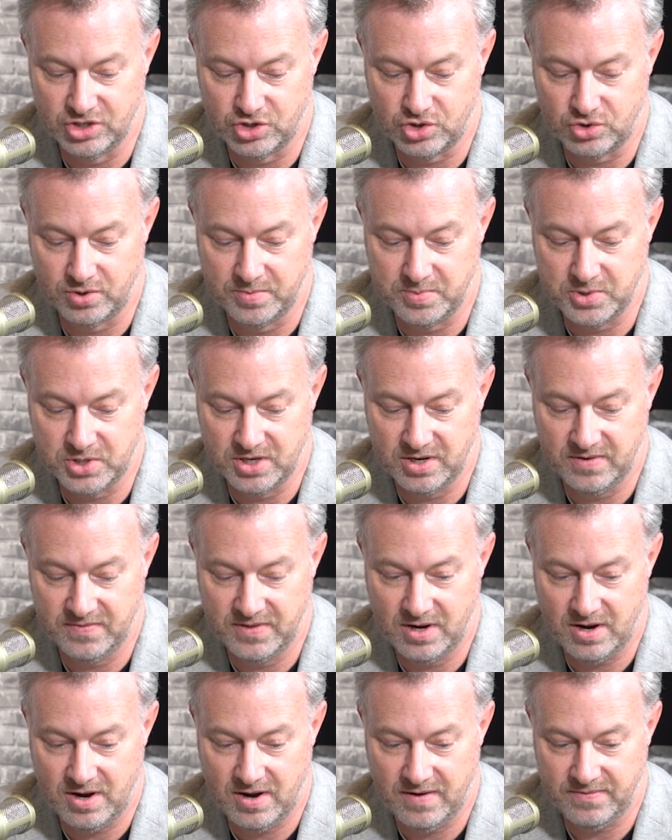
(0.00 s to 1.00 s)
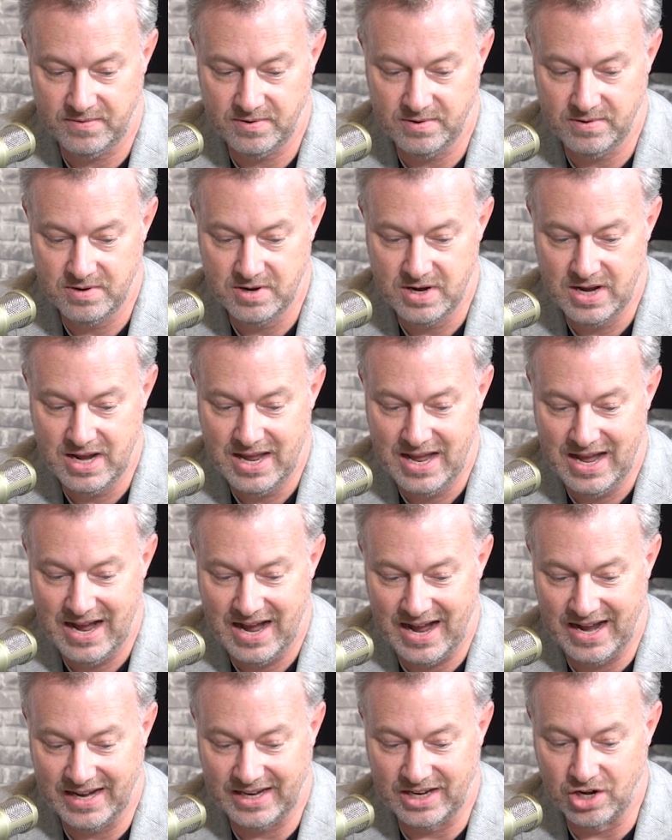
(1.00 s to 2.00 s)
Description of the offer.
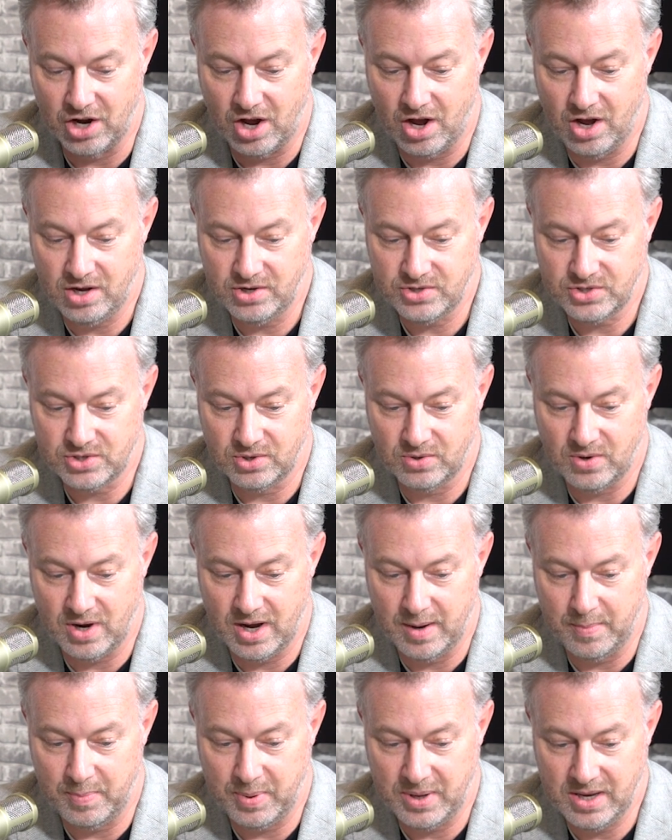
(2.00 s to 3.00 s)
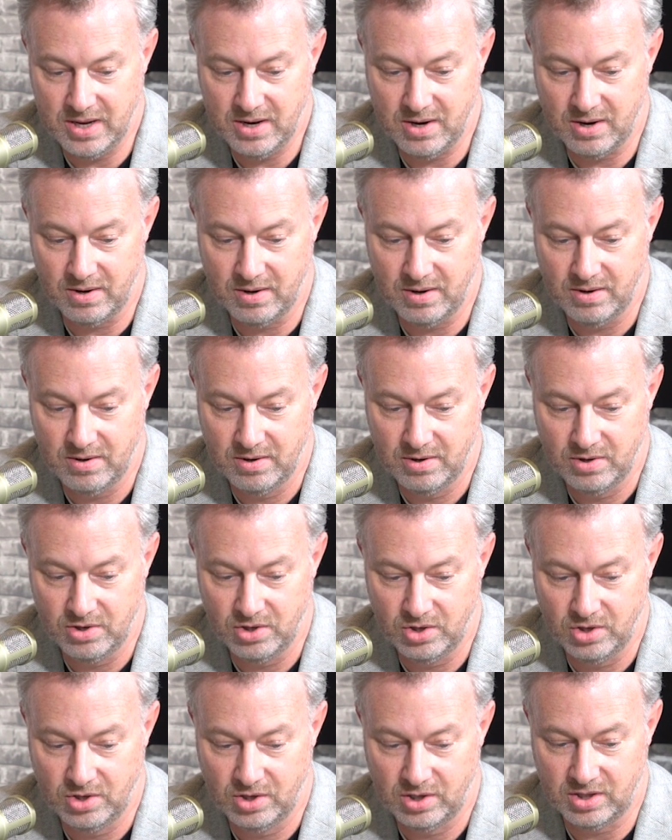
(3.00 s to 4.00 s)
I can also up here
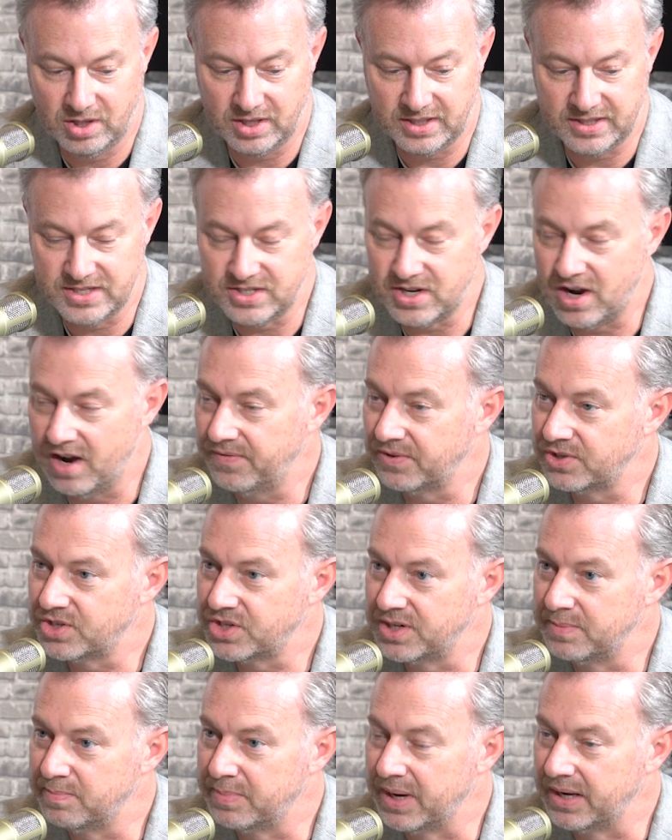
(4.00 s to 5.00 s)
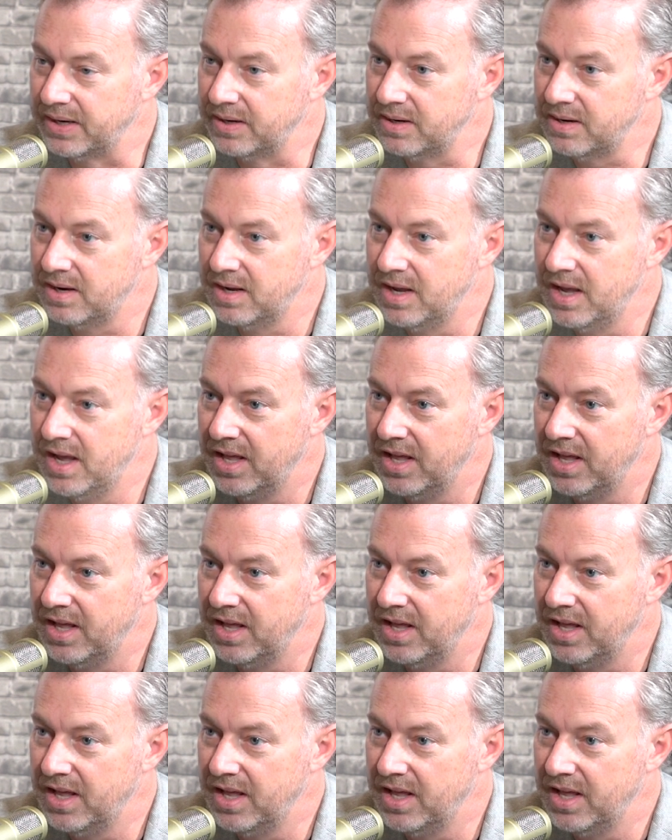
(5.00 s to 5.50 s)
click this offer sheet button.